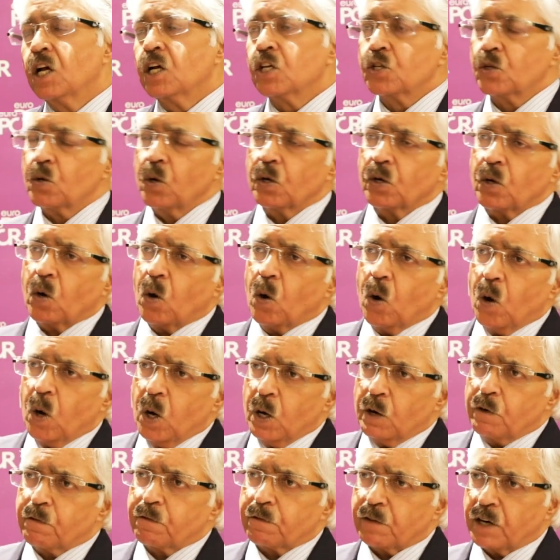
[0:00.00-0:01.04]
So on
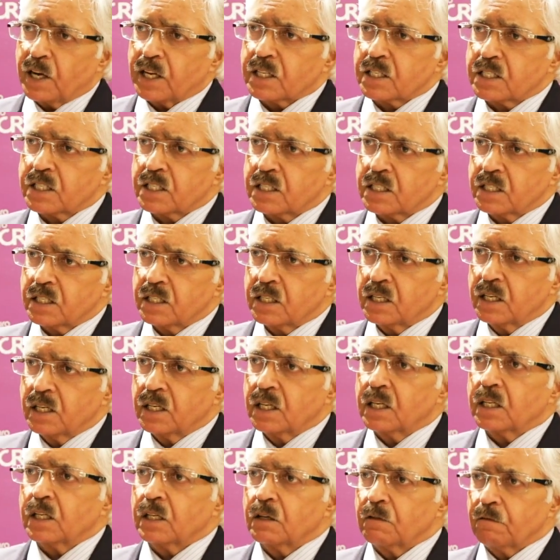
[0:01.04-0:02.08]
all fronts,
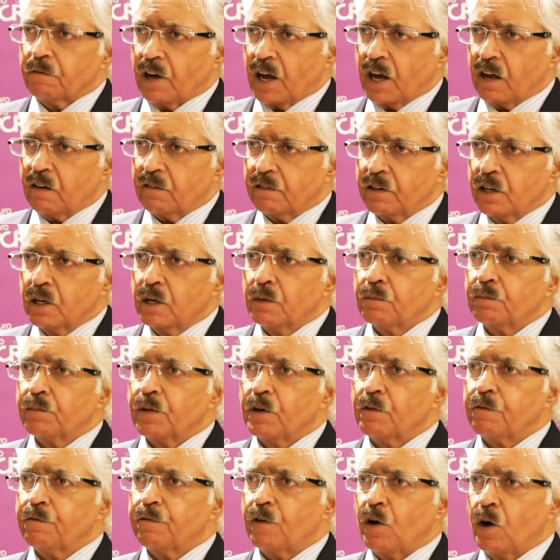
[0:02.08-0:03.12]
the valve
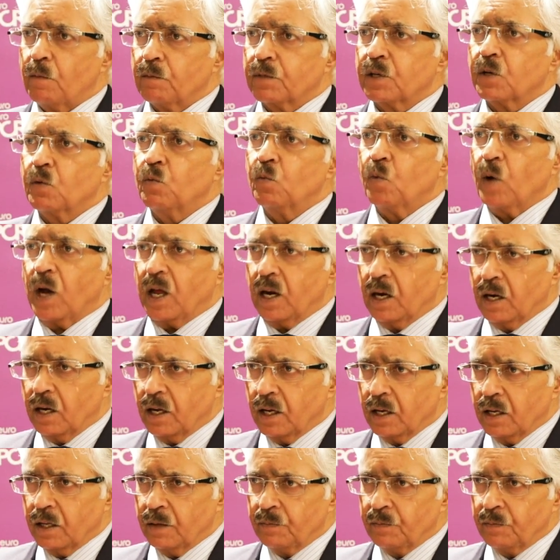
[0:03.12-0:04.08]
performed well